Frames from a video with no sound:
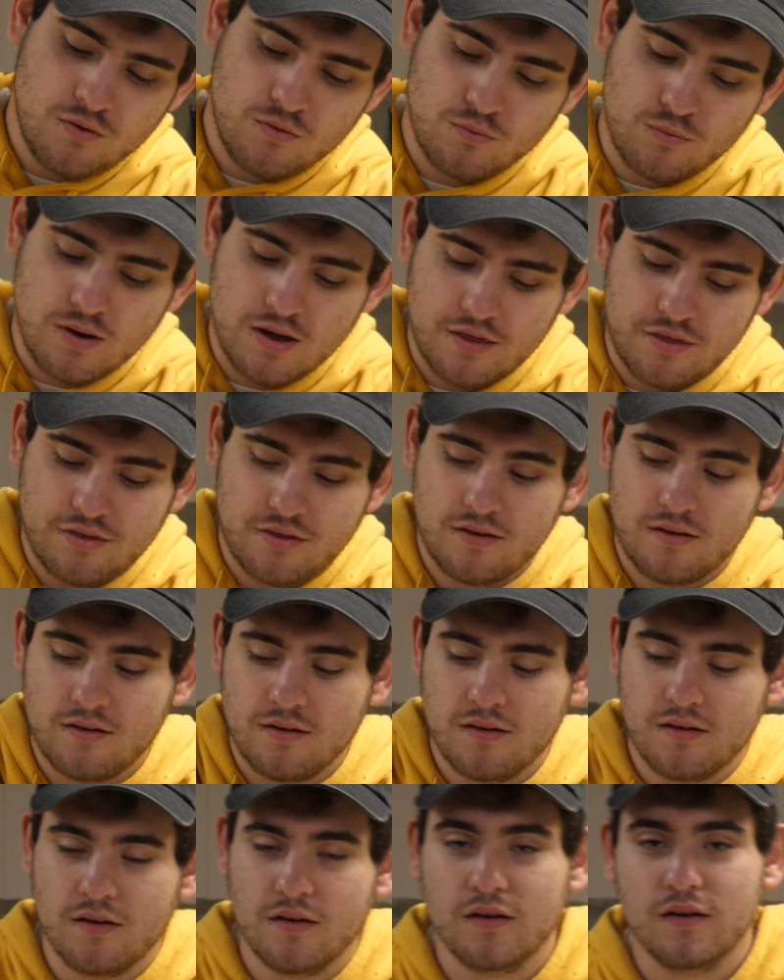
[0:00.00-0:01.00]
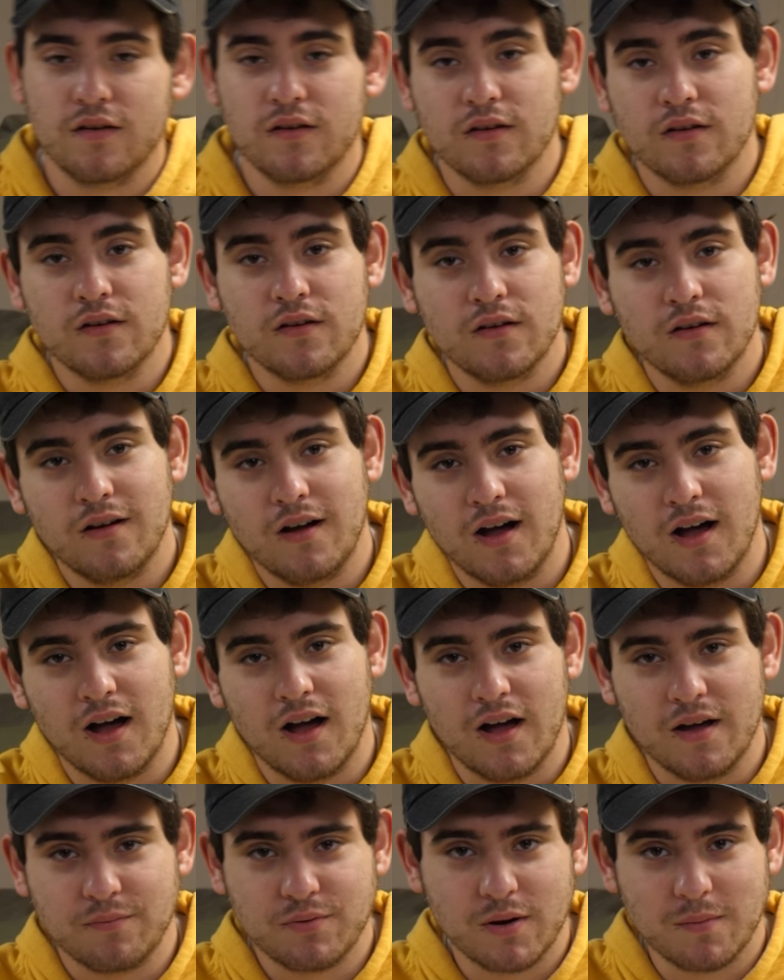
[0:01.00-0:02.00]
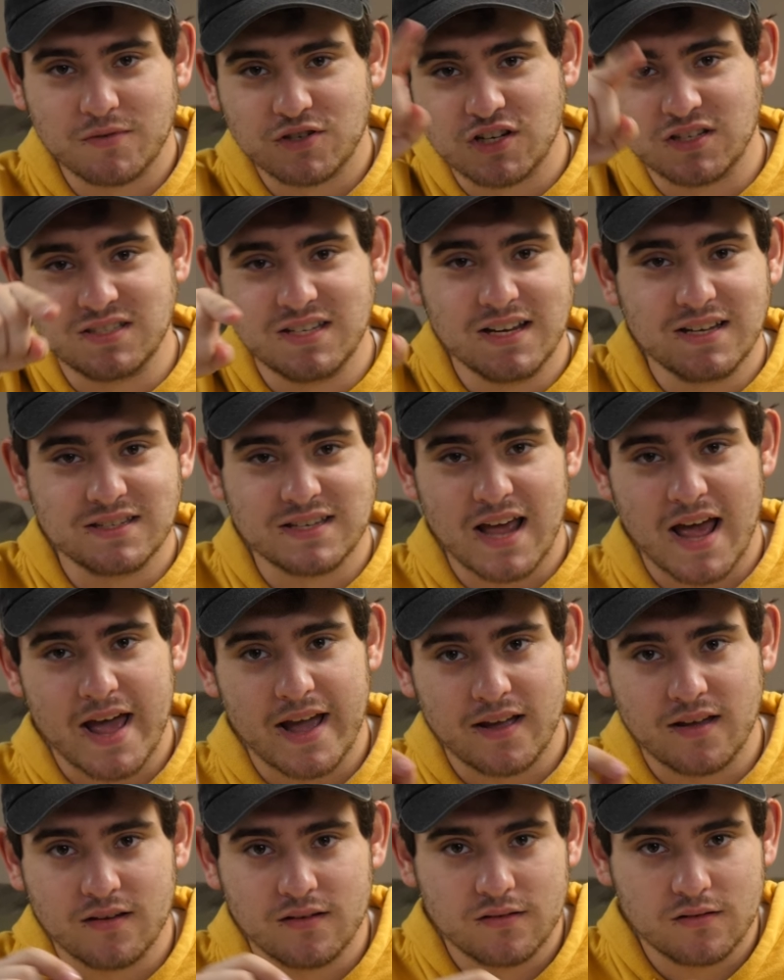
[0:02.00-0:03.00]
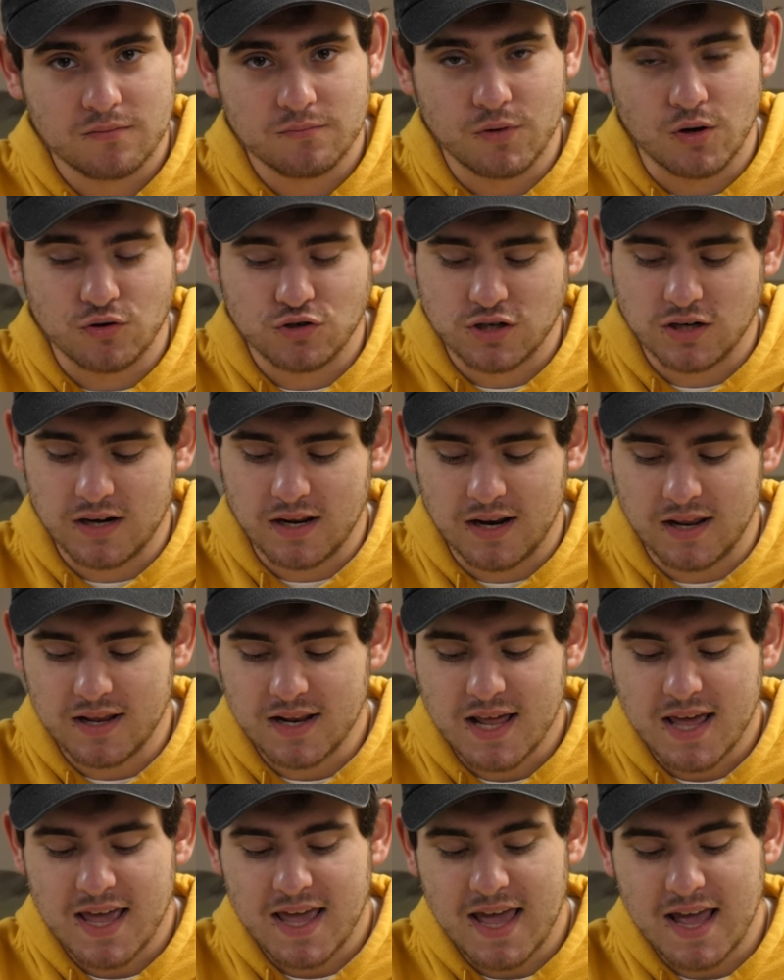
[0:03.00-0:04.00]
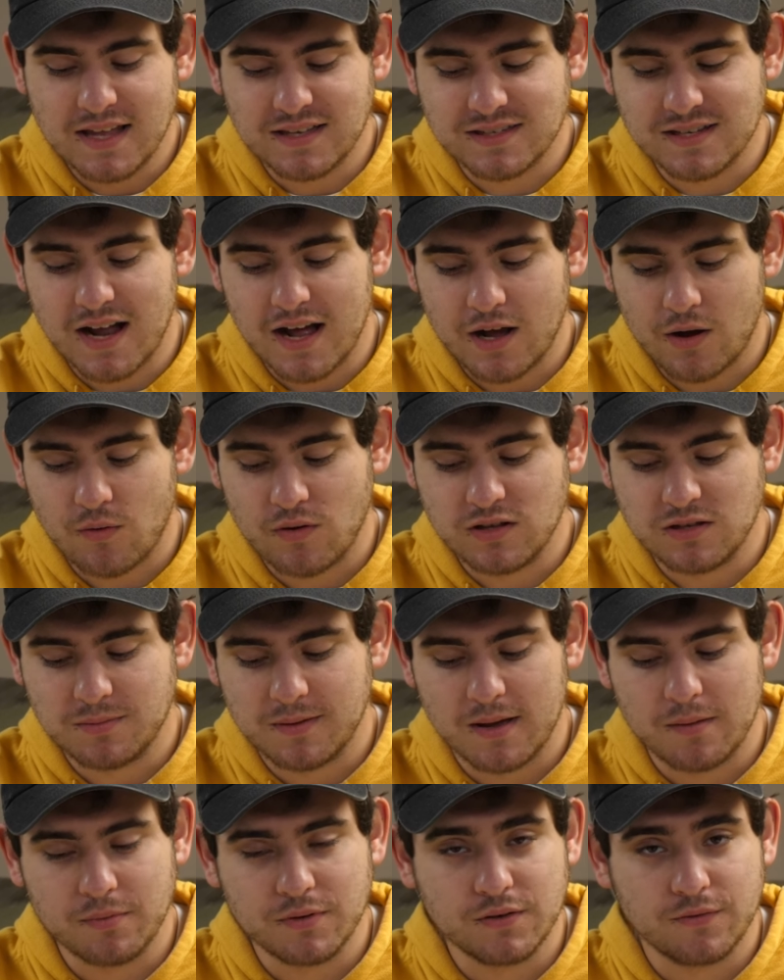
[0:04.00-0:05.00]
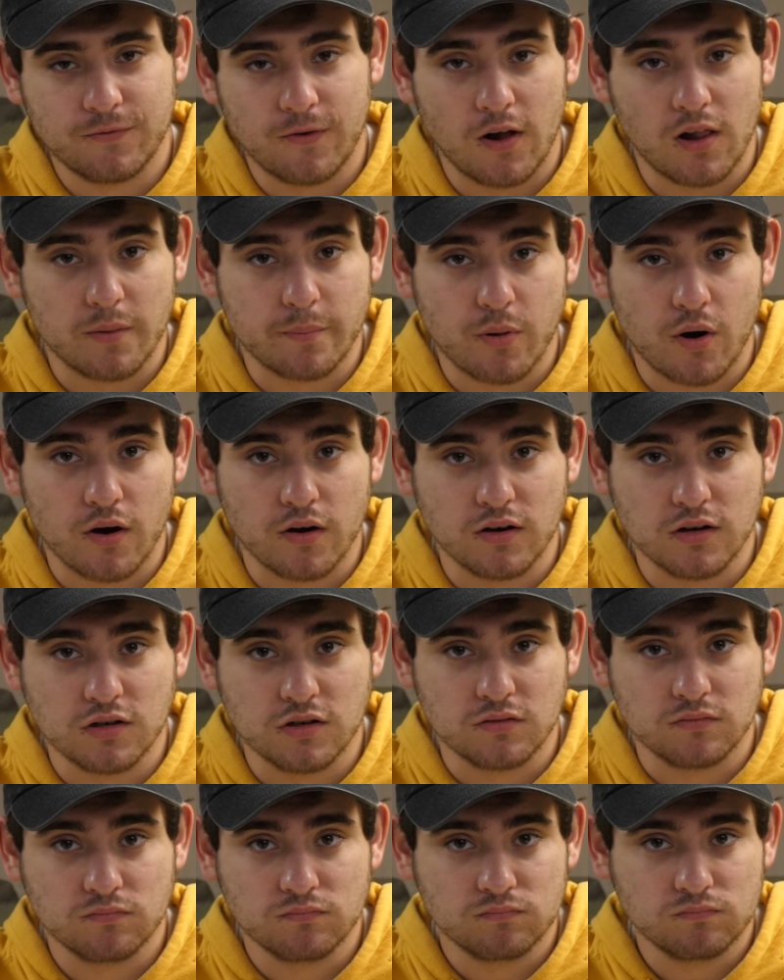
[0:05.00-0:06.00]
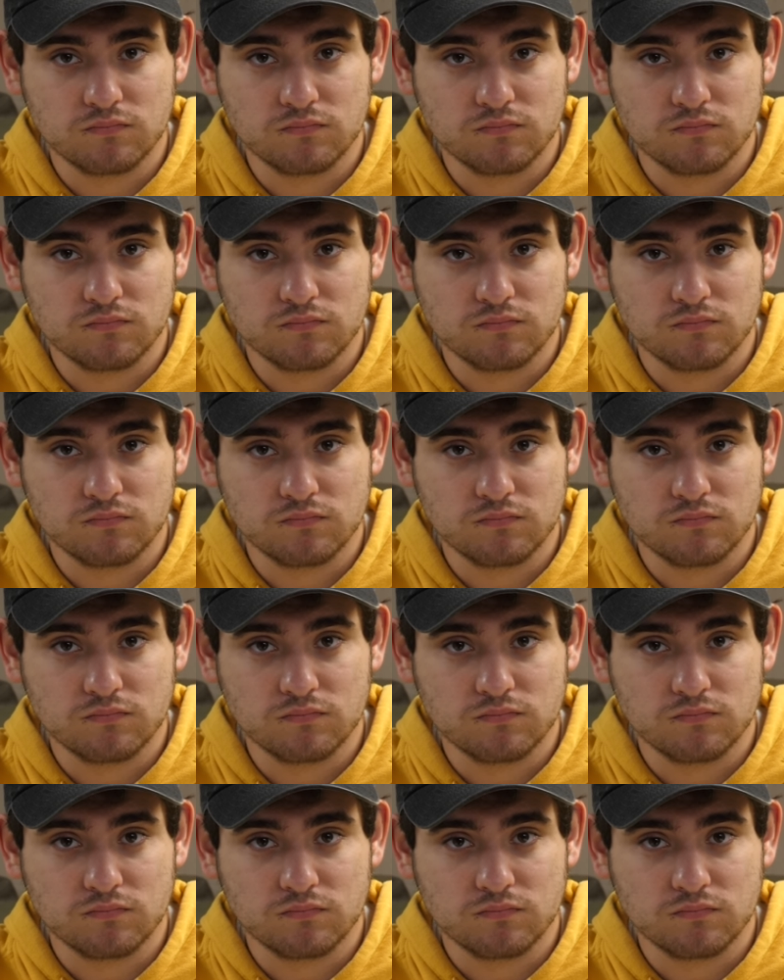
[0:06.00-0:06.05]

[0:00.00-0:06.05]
with pretty much a zigzag motion in it, it's not going to be able to fall apart in,